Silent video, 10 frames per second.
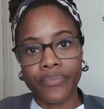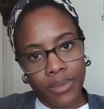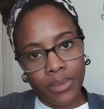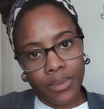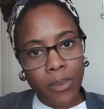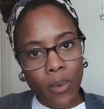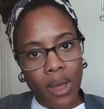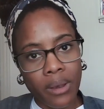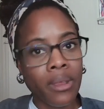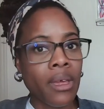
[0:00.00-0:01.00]
That was number
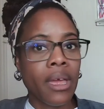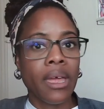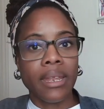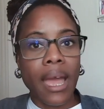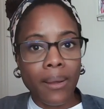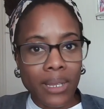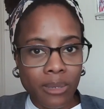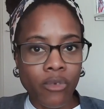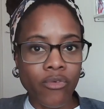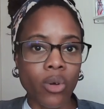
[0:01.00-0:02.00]
one. Now
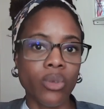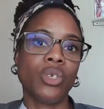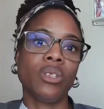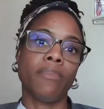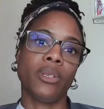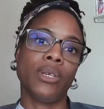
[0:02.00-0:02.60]
let's move on to number